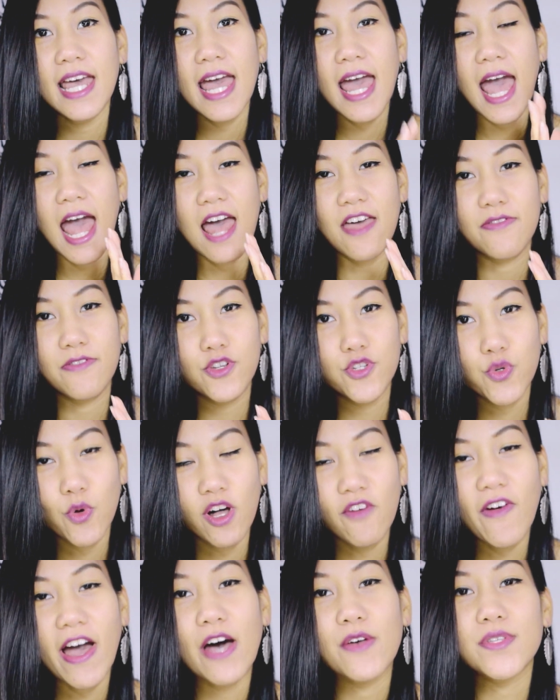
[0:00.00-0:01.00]
And the
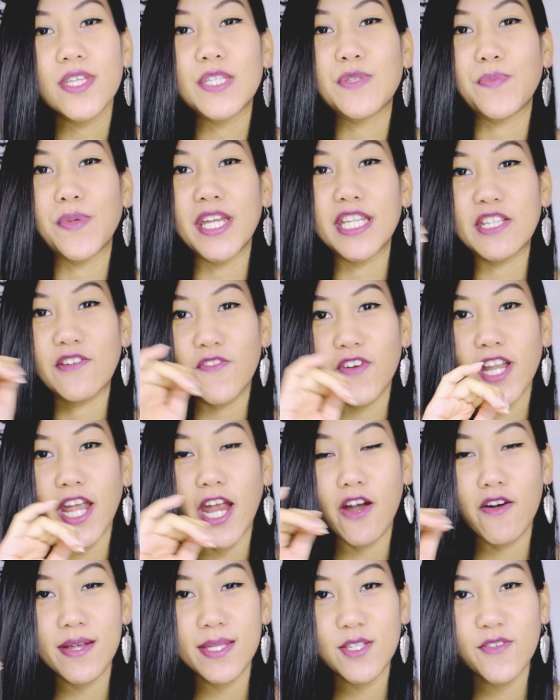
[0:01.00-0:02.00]
12 houses being different
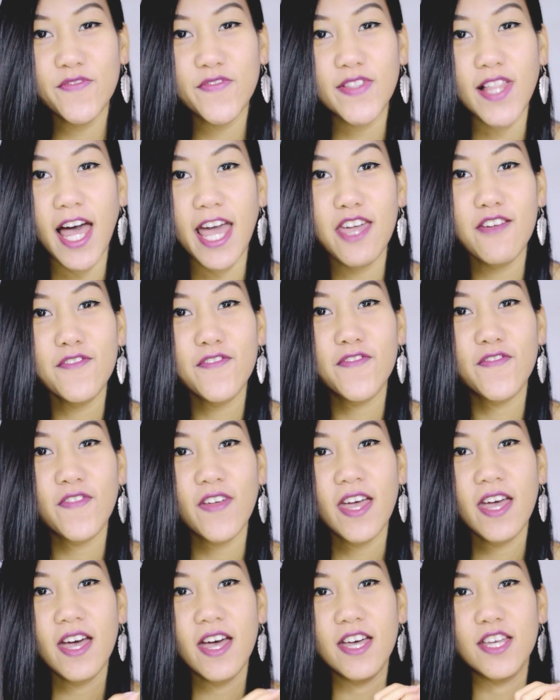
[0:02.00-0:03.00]
areas of life.
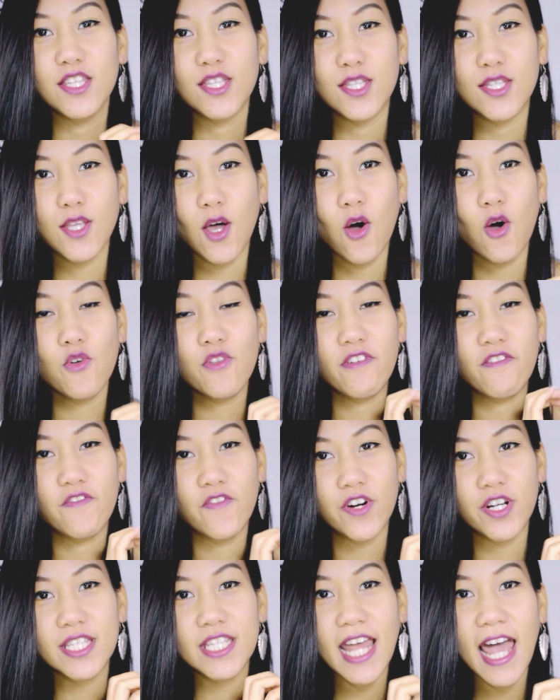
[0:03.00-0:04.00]
So the
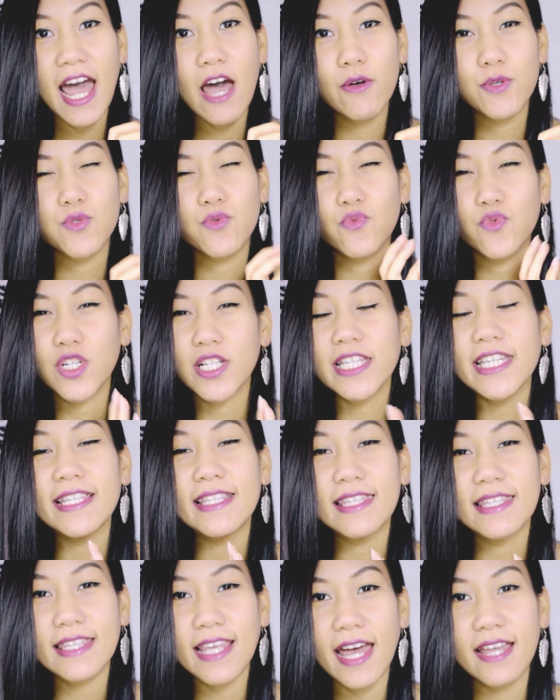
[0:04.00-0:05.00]
first house really
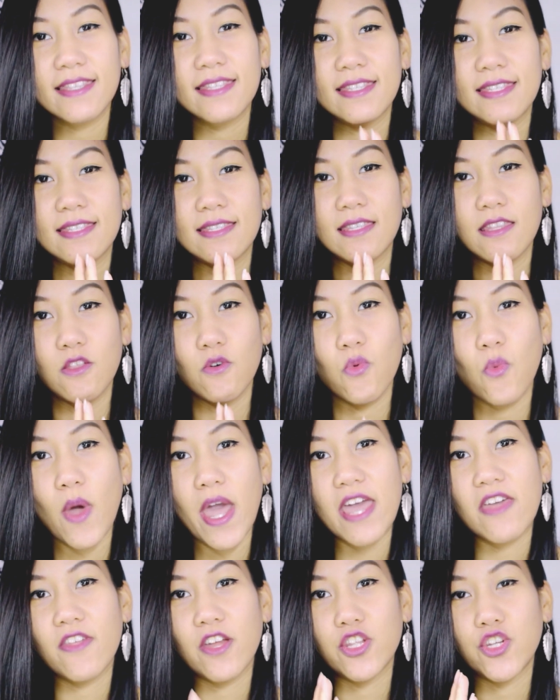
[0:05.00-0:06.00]
sets the
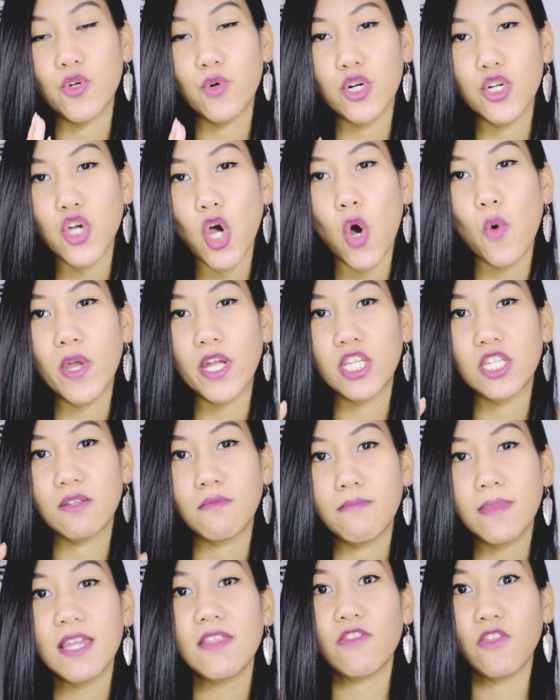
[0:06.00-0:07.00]
way that you're going to
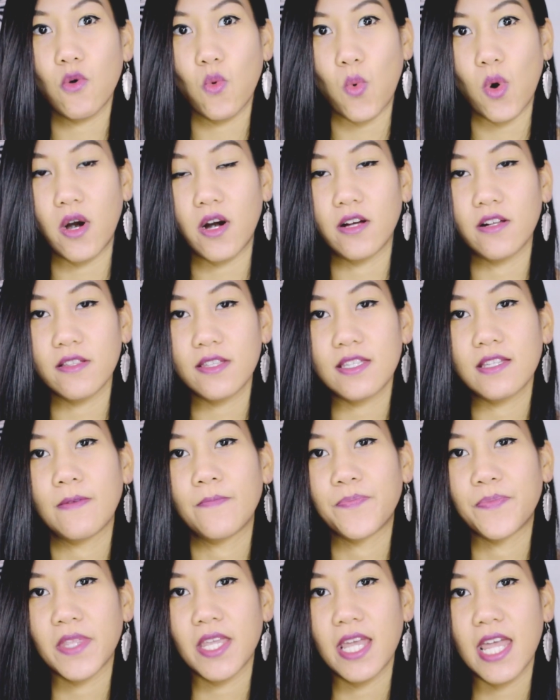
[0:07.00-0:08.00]
meet the world
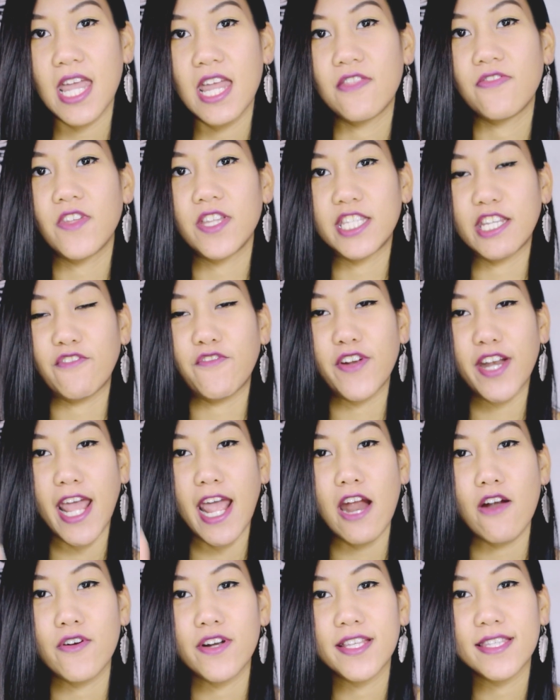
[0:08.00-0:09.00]
in the different
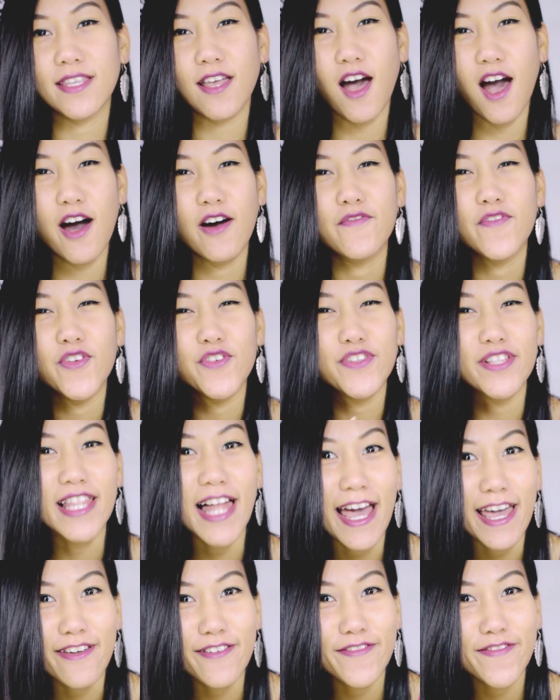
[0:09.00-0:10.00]
areas of your
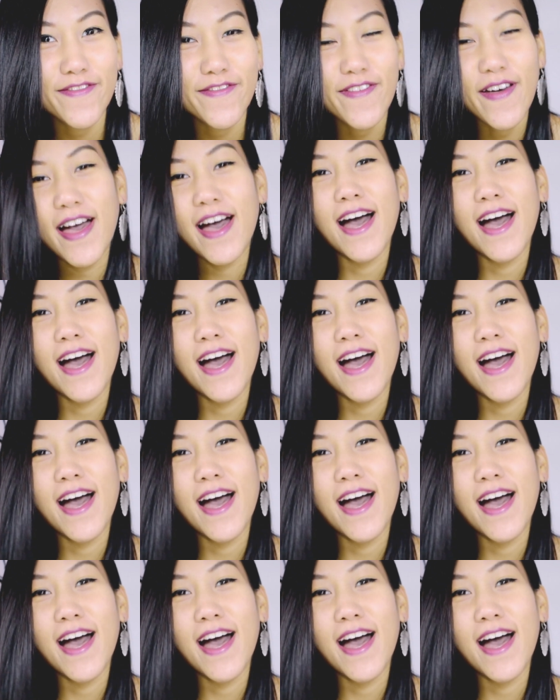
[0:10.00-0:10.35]
life.